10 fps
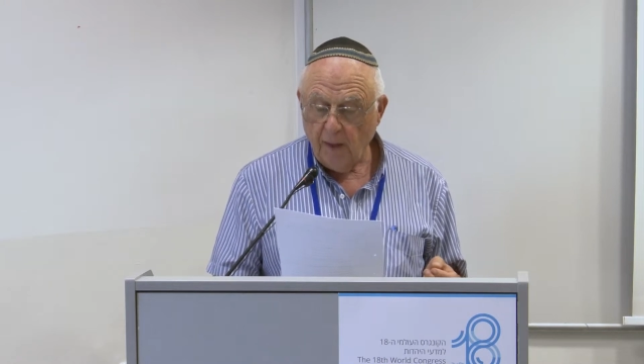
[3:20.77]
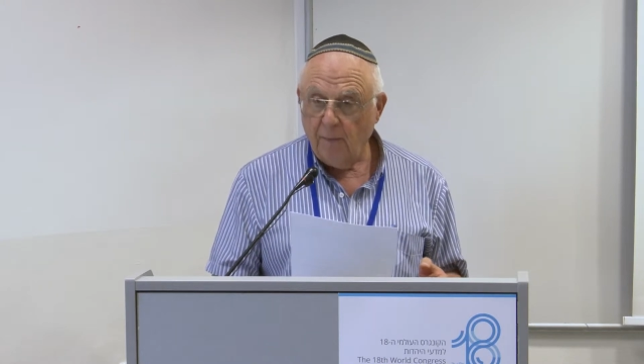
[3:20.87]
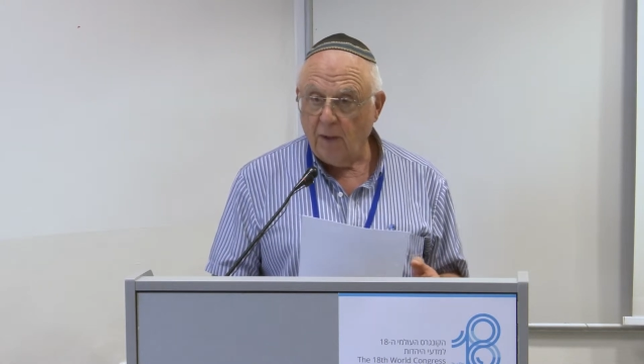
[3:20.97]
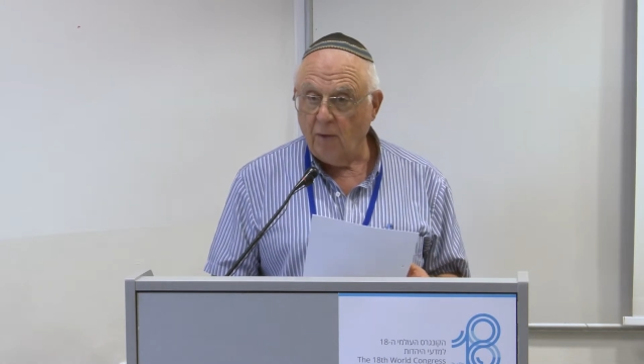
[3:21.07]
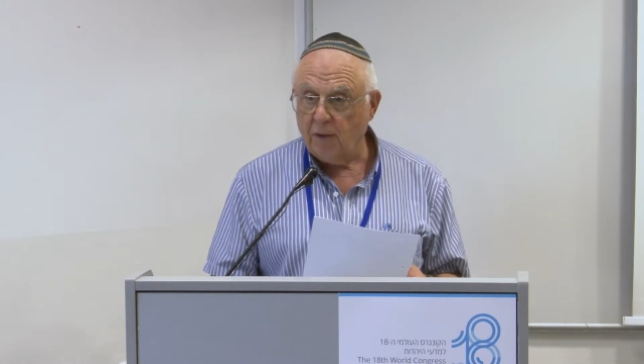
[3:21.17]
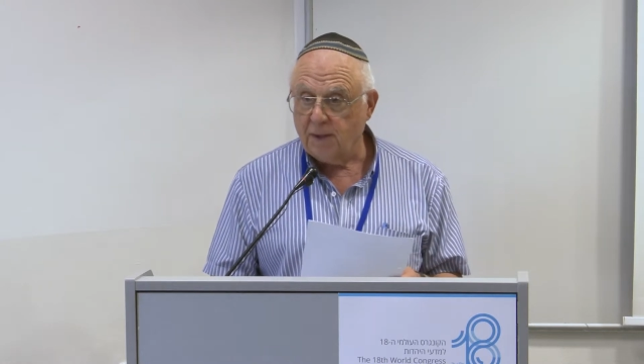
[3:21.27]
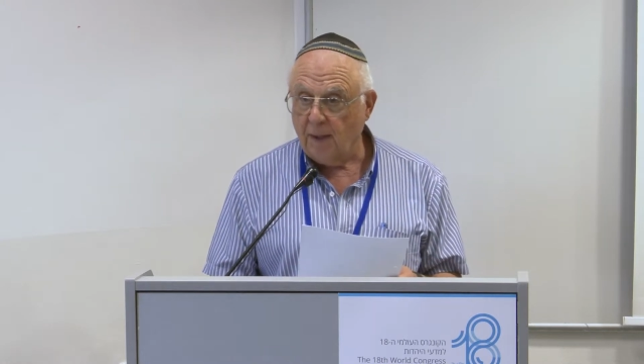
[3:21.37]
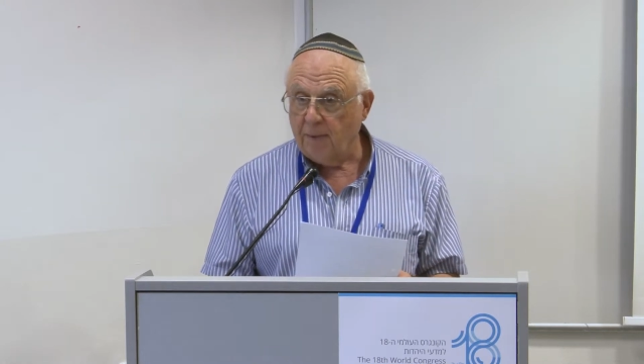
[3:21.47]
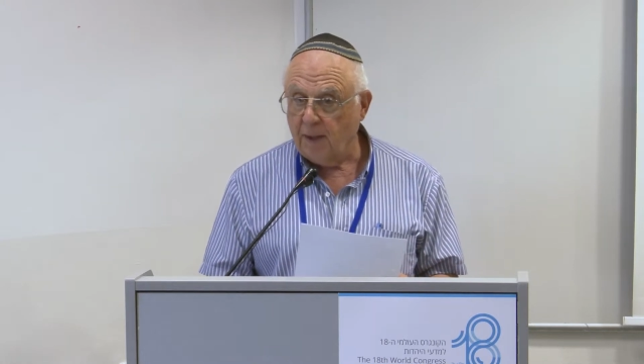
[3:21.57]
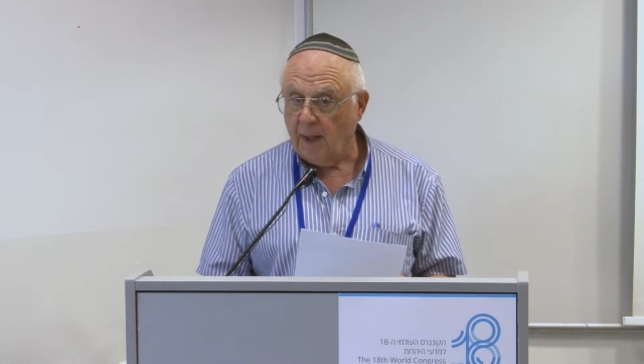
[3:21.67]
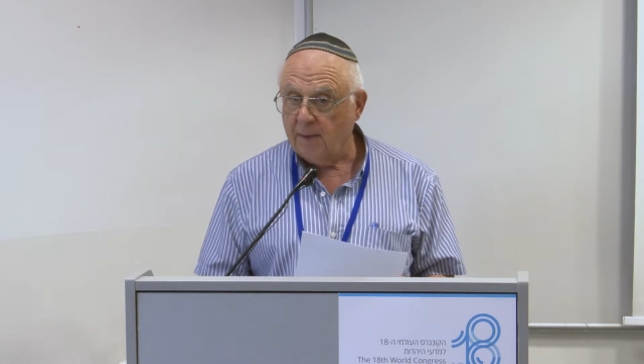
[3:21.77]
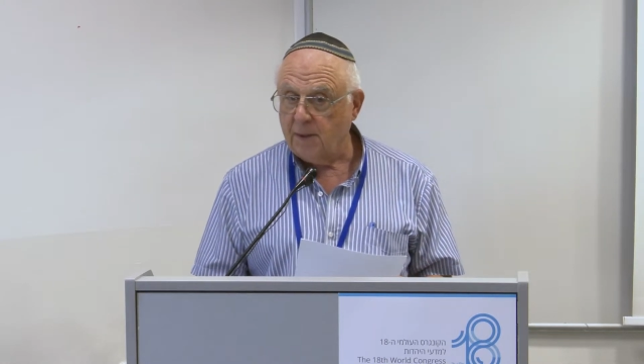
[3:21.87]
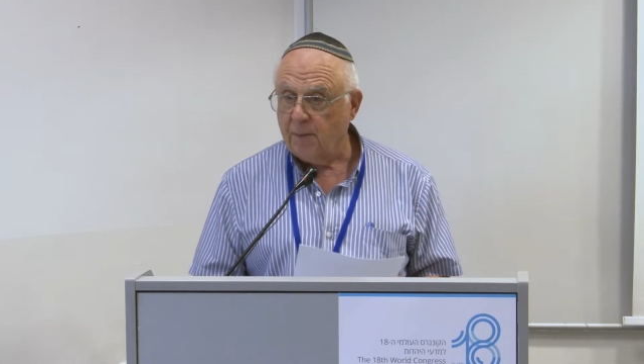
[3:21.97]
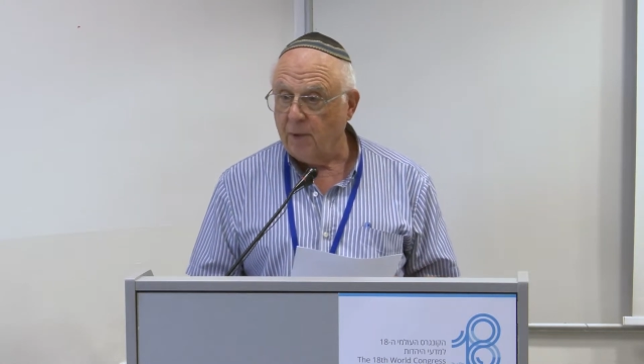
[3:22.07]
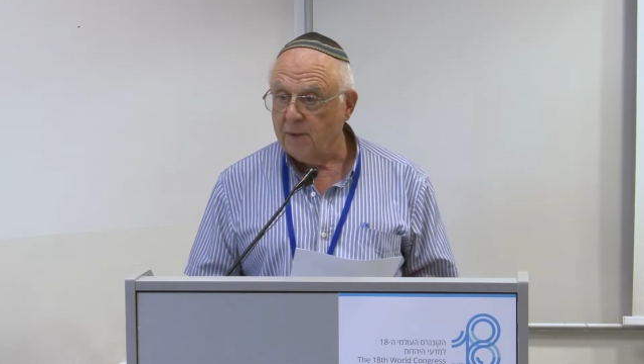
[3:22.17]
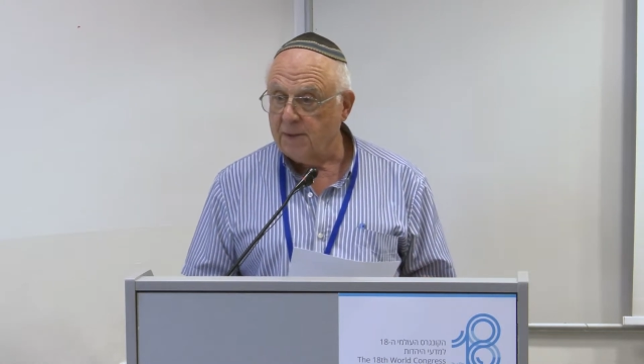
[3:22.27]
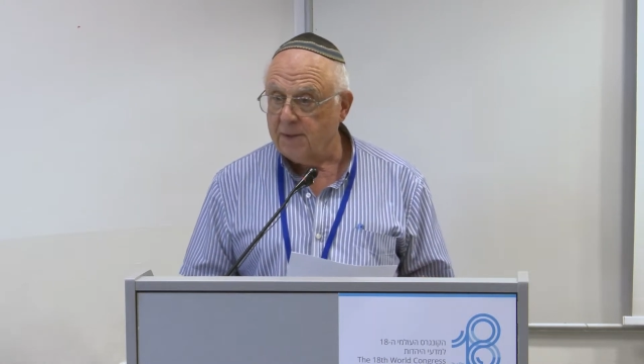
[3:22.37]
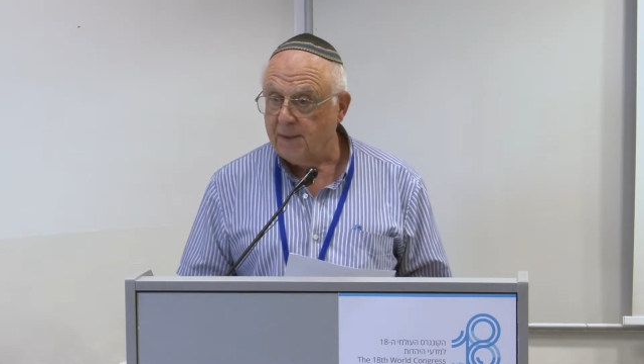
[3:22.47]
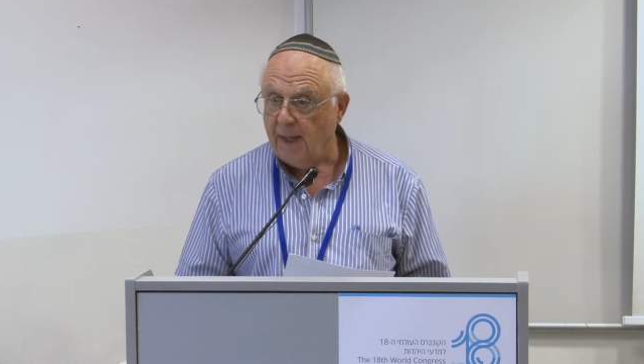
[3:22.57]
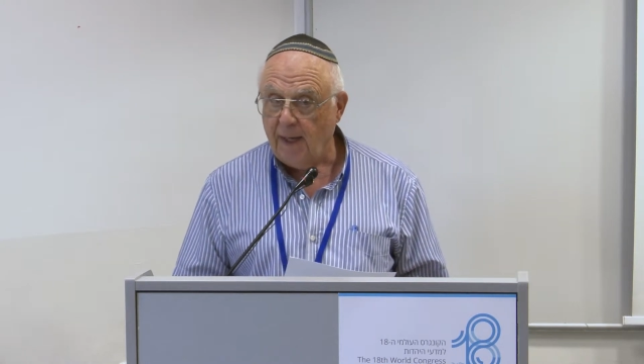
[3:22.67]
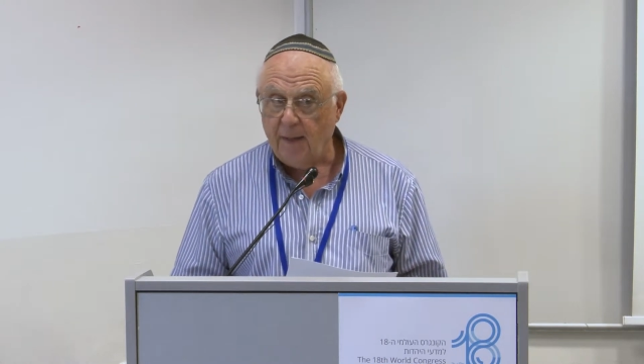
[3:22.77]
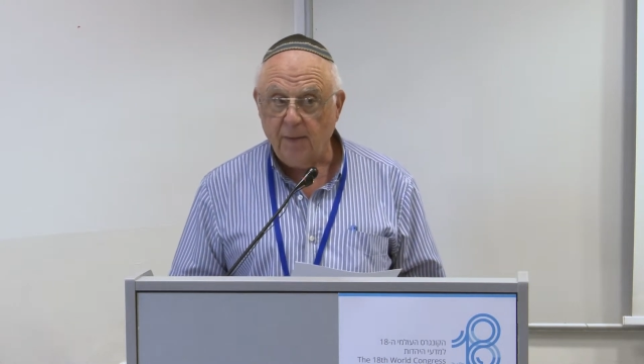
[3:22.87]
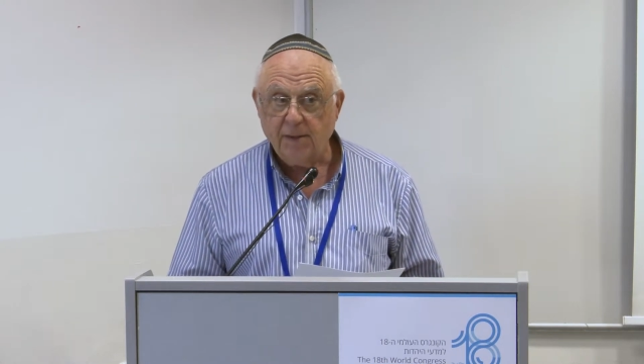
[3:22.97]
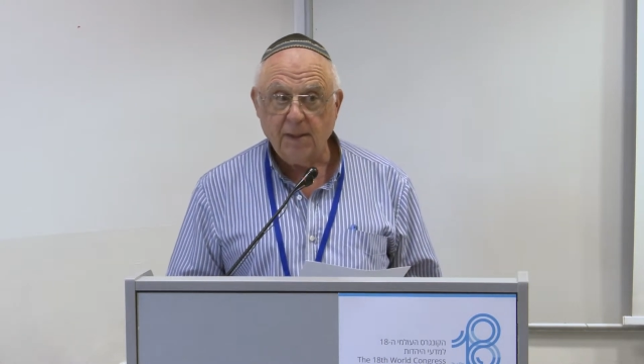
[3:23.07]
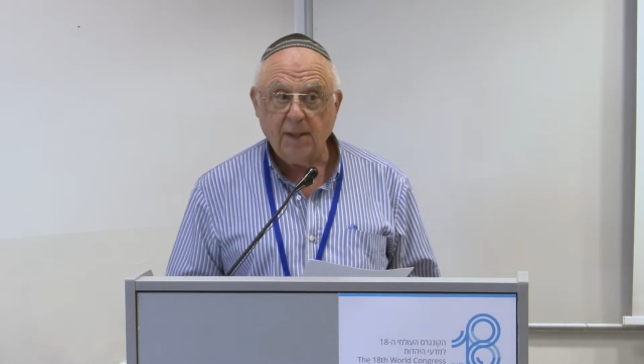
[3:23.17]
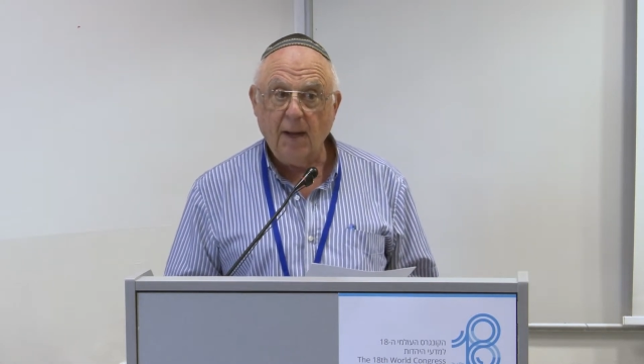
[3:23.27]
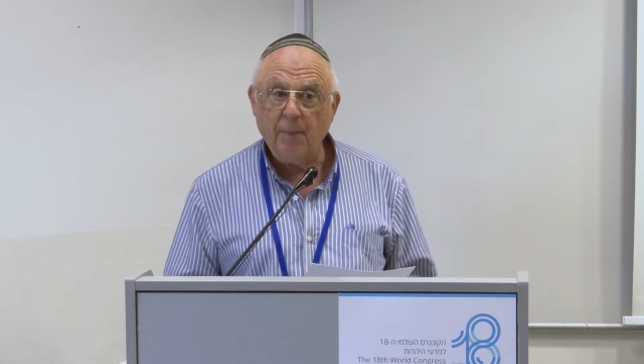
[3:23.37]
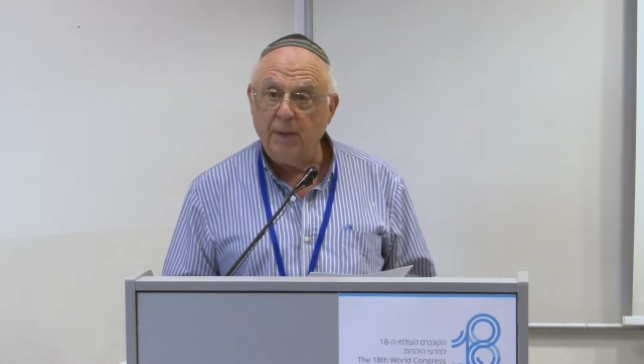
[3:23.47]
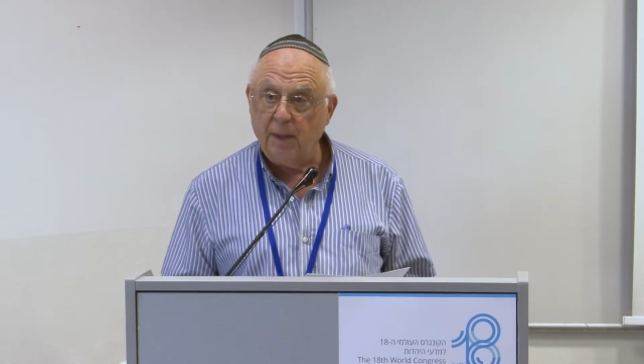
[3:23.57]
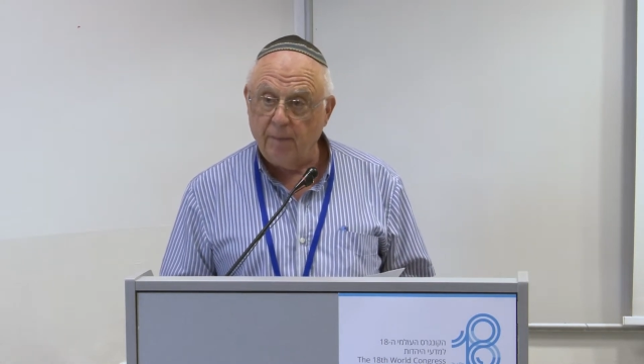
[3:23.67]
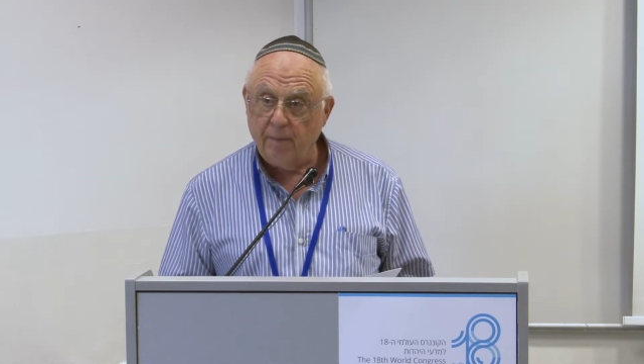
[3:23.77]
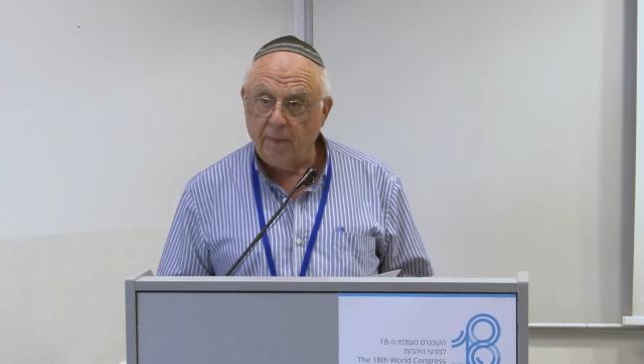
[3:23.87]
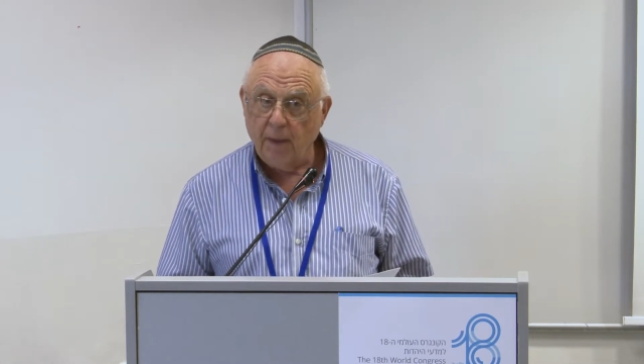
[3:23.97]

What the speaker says: Because sometimes a person's name is a toponym,